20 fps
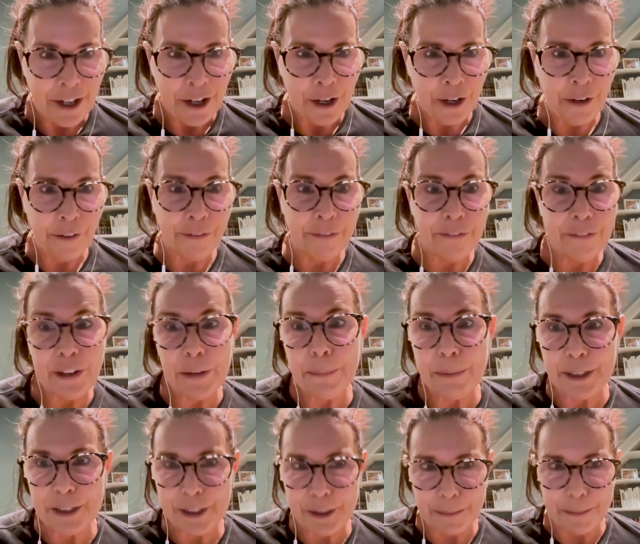her
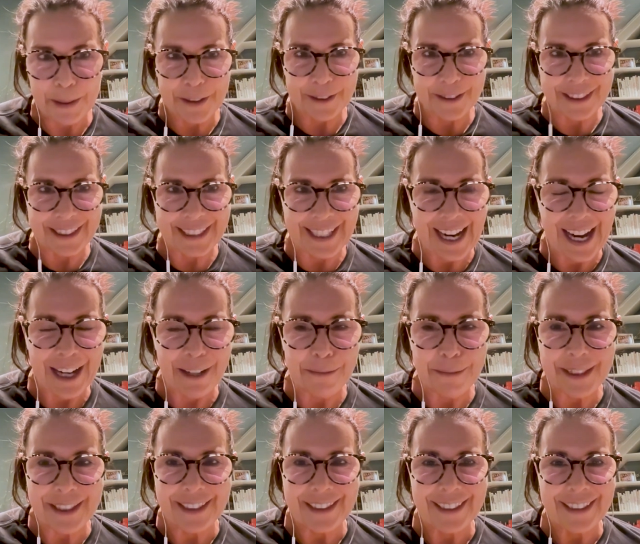fibula bone
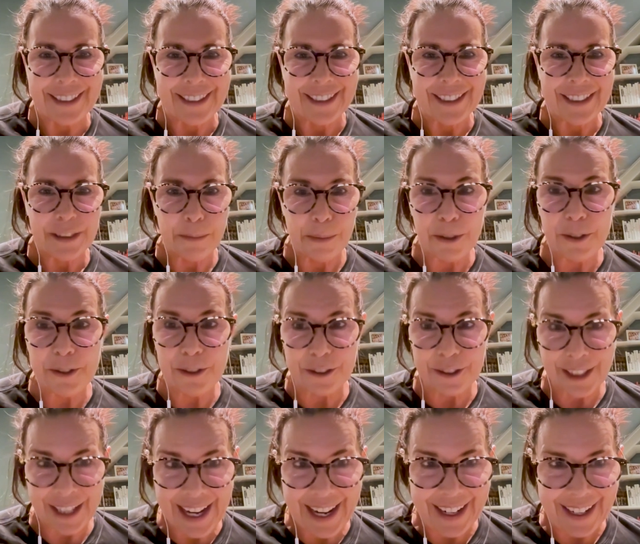snapped. She broke her
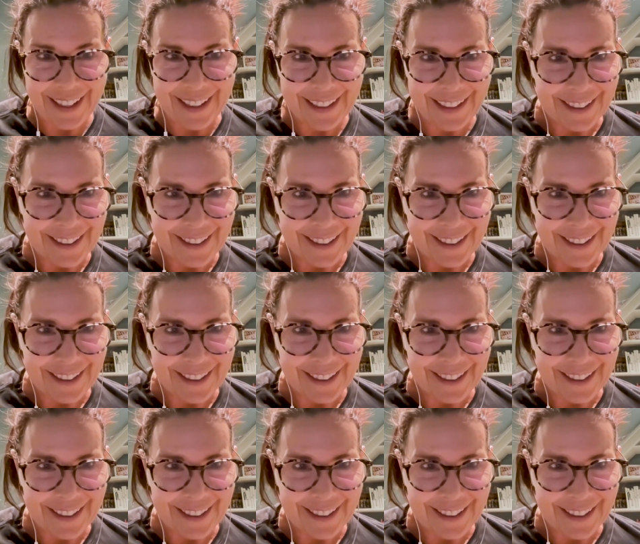leg.